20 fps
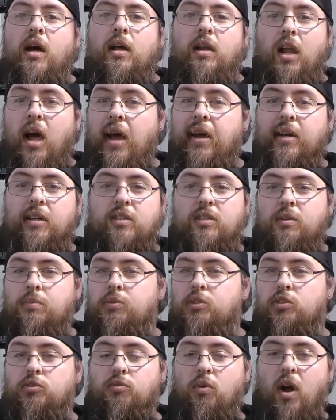Like,
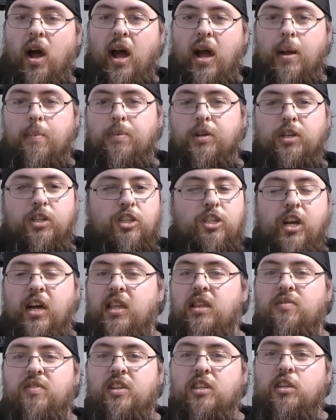subscribe,
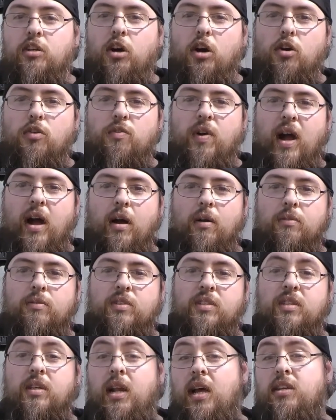share the video around.